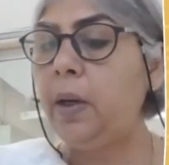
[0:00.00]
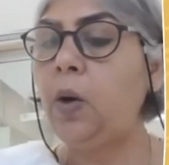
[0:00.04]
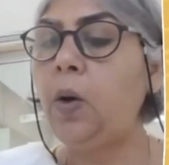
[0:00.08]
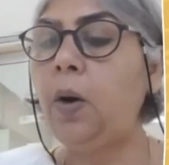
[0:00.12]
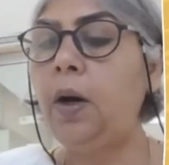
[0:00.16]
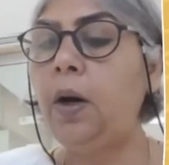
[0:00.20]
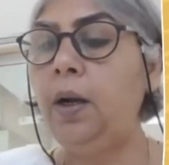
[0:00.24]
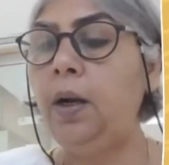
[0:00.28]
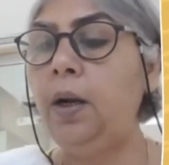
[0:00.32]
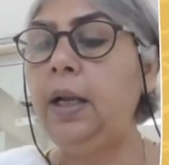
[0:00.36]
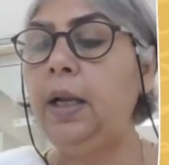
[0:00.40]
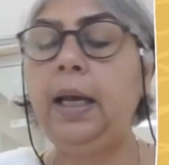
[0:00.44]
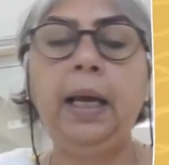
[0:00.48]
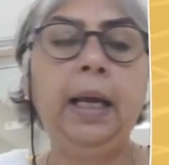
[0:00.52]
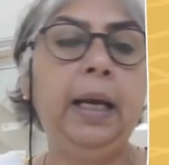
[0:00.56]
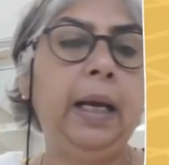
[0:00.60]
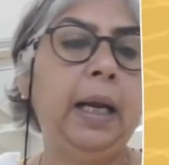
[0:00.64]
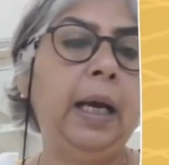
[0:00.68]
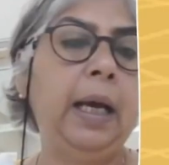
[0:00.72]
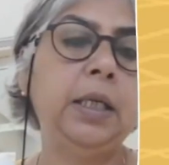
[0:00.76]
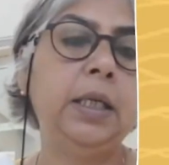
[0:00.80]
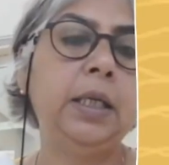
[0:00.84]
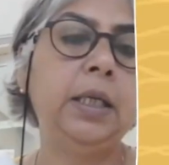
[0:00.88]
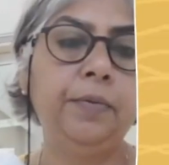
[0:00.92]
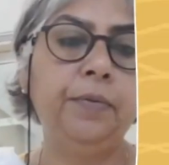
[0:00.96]
call
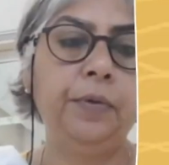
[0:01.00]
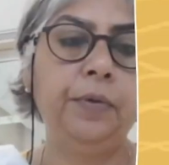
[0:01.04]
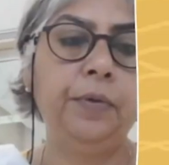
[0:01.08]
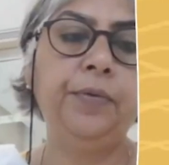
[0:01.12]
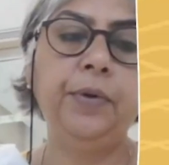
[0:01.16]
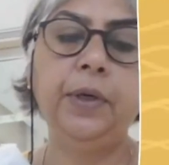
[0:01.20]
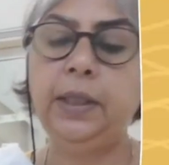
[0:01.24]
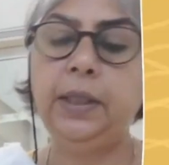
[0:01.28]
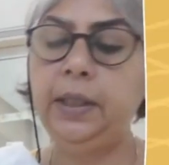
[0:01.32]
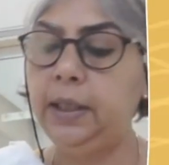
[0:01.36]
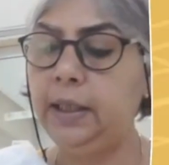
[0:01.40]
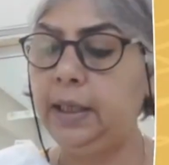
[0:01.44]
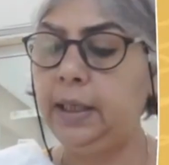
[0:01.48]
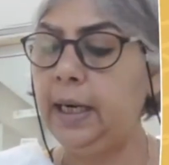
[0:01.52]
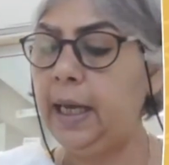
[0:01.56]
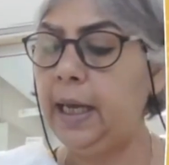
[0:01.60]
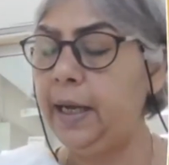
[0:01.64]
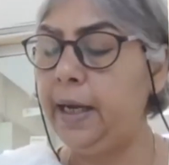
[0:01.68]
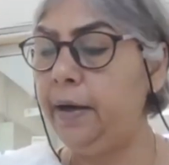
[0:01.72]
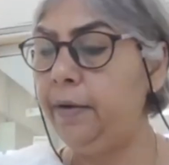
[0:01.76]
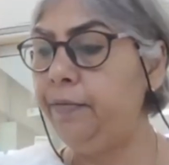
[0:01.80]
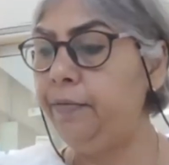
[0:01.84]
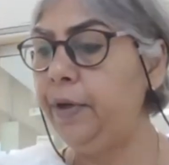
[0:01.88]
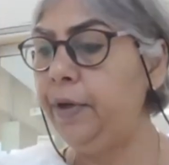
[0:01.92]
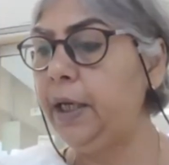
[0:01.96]
and ask for further
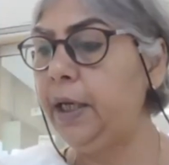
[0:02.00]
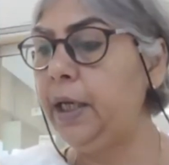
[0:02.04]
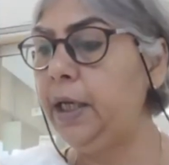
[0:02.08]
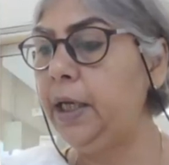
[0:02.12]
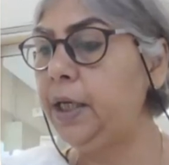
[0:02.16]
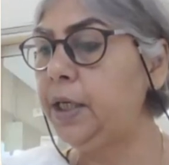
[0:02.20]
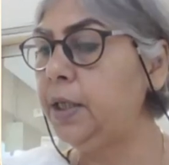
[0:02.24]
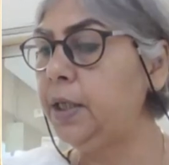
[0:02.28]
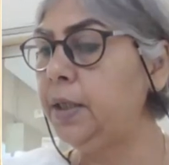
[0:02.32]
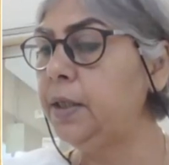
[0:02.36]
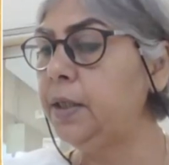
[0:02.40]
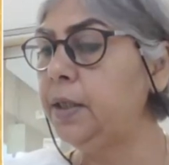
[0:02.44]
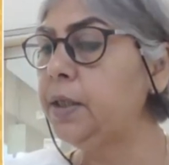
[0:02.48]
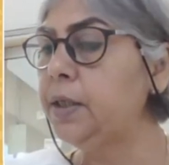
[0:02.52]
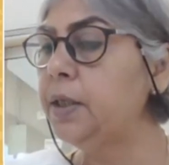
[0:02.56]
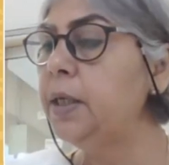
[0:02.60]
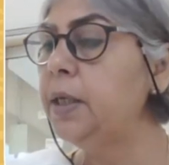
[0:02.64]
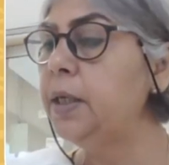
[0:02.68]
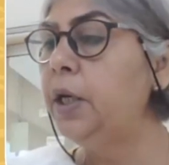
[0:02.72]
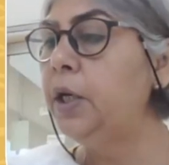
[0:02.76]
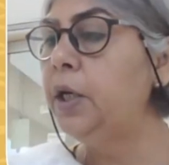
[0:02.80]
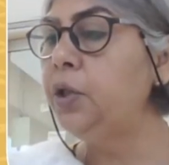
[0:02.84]
clarifications.